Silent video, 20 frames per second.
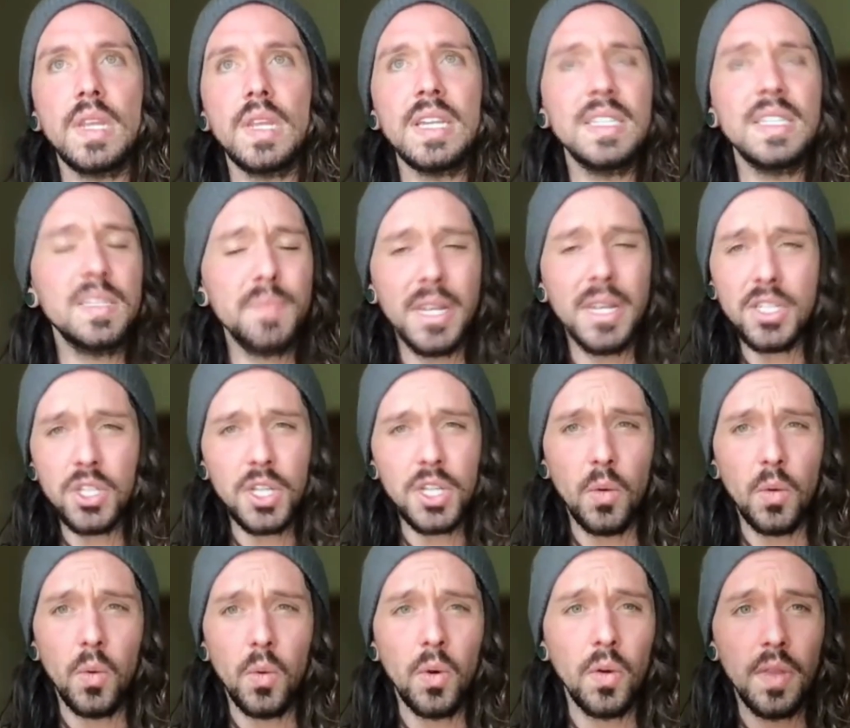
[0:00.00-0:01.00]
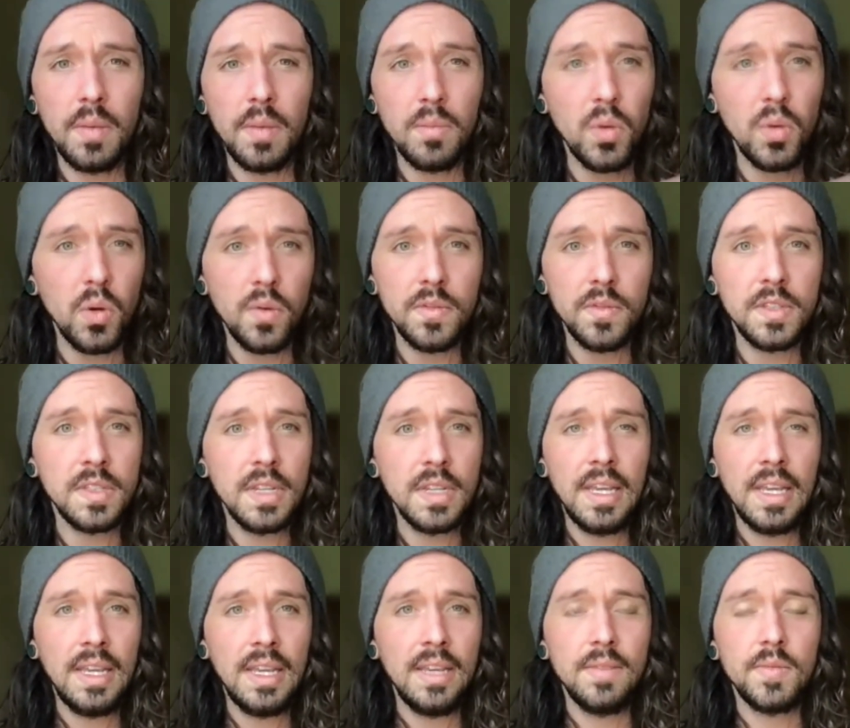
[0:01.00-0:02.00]
especially in a world that moves
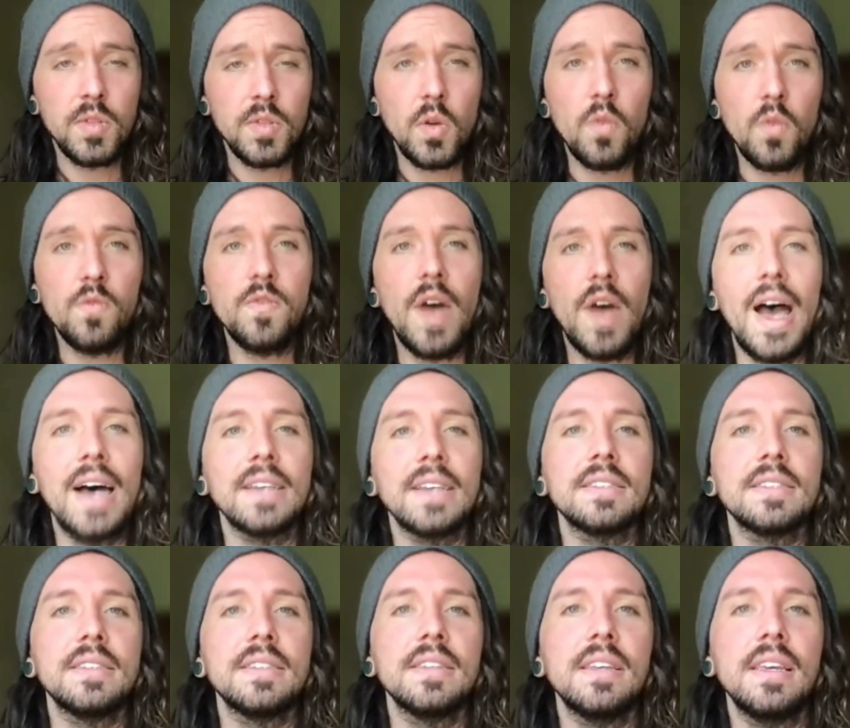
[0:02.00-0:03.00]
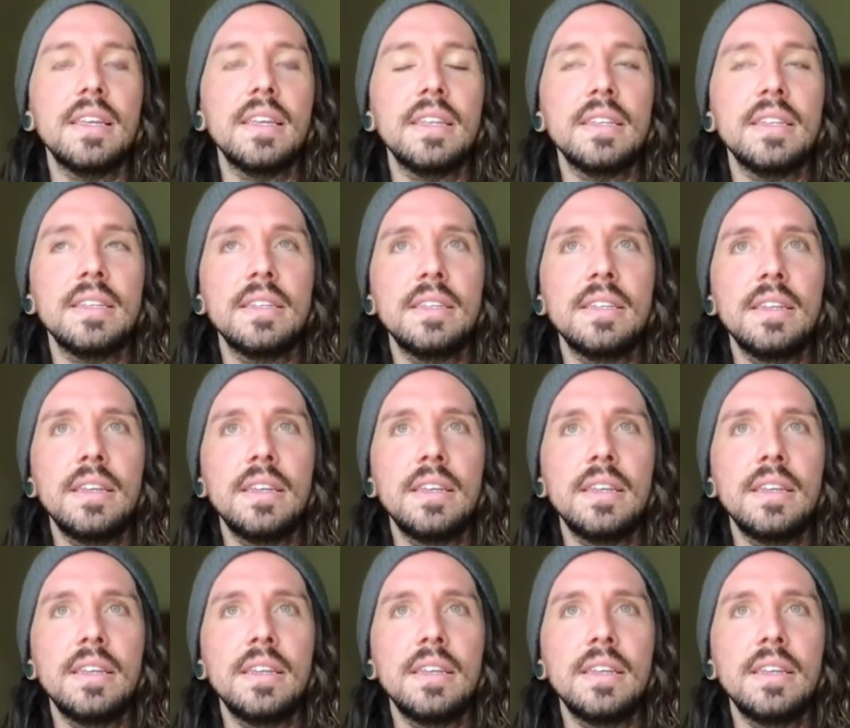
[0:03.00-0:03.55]
so fast and